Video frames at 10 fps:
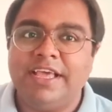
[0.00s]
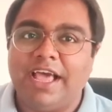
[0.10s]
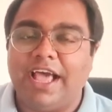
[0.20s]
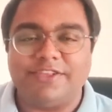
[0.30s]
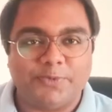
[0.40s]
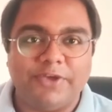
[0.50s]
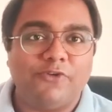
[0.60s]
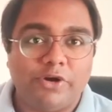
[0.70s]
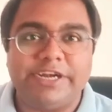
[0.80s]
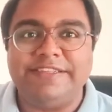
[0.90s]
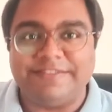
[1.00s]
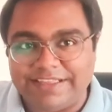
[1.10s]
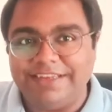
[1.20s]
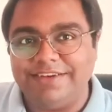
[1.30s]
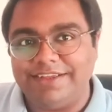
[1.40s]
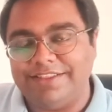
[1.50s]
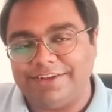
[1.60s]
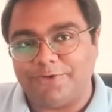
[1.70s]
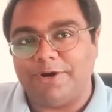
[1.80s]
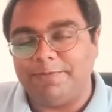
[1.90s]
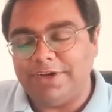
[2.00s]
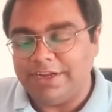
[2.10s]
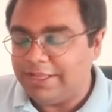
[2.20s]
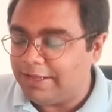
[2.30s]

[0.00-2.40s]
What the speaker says: as we have already seen in the tournament.